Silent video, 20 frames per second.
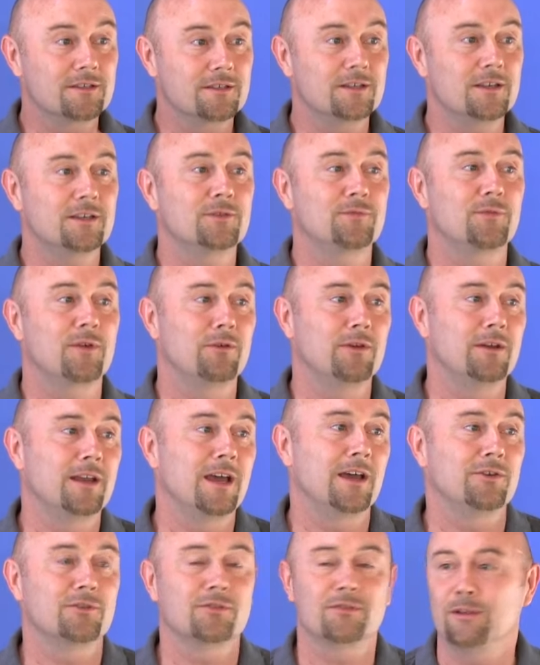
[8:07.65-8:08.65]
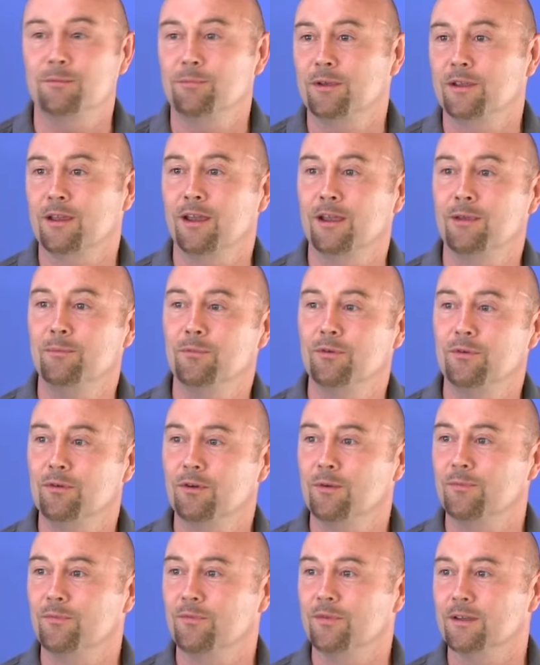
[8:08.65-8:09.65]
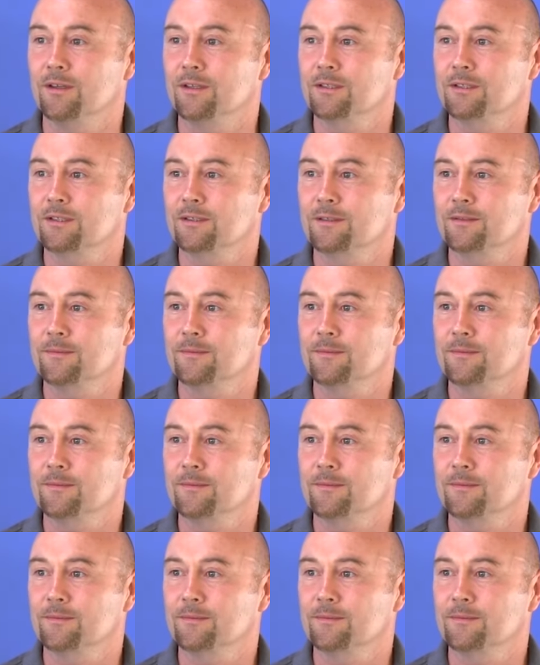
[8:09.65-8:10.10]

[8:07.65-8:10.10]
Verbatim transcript: just very naturally became more obvious